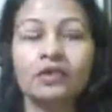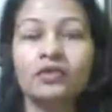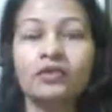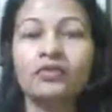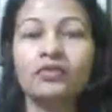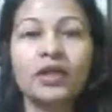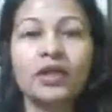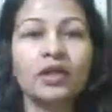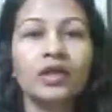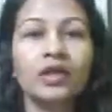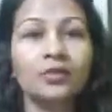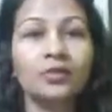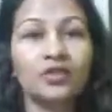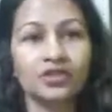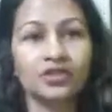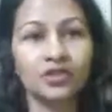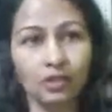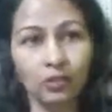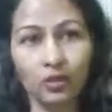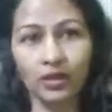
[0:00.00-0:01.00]

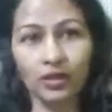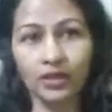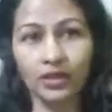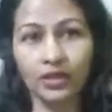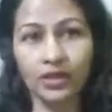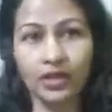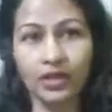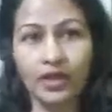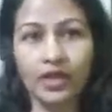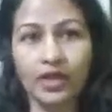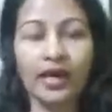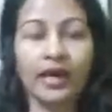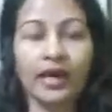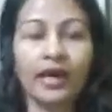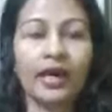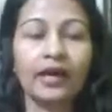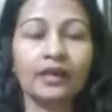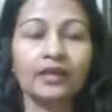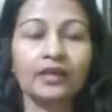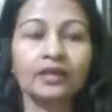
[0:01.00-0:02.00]
fingerprints in the body.
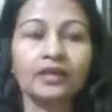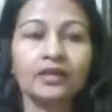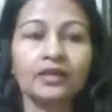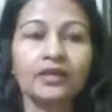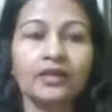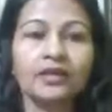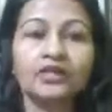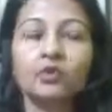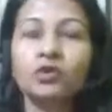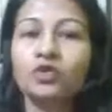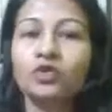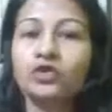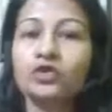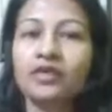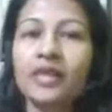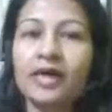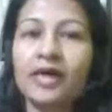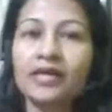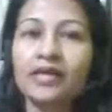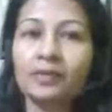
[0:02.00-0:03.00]
And each
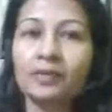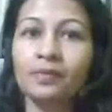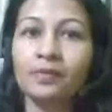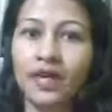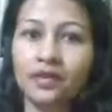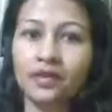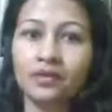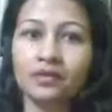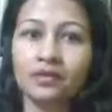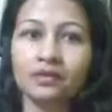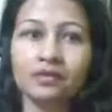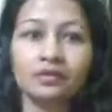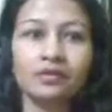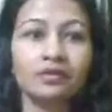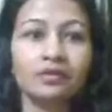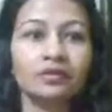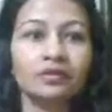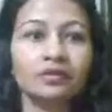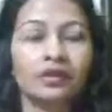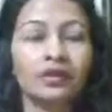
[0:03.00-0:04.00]
emotion has a pattern
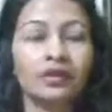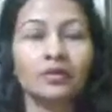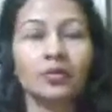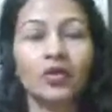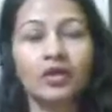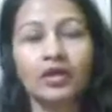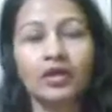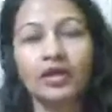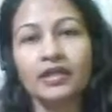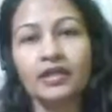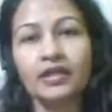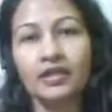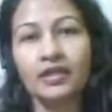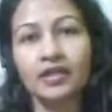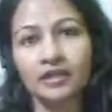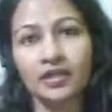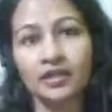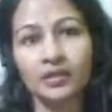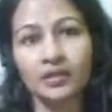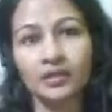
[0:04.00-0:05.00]
in the brain
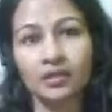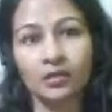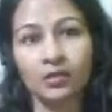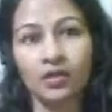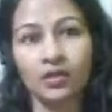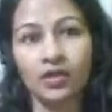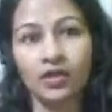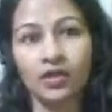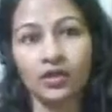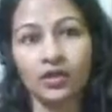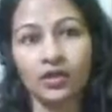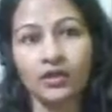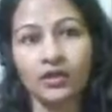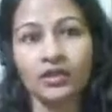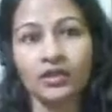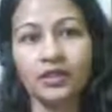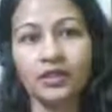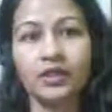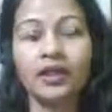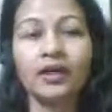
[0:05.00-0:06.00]
as well as in the body.
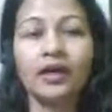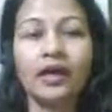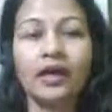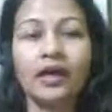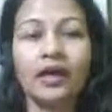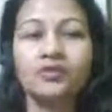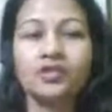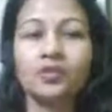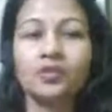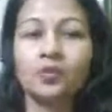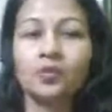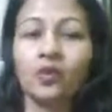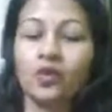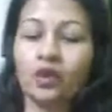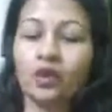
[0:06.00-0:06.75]
And we spoke